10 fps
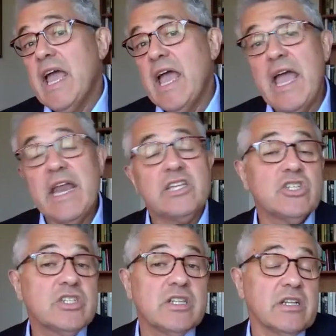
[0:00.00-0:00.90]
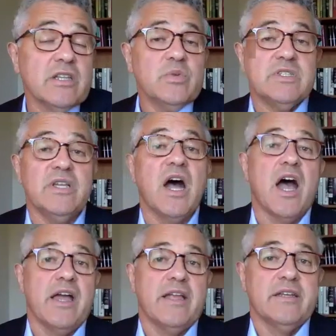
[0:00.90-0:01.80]
and it just clearly was not.
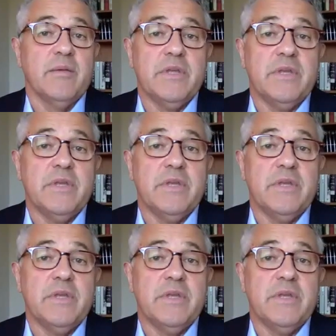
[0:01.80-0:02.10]
I mean,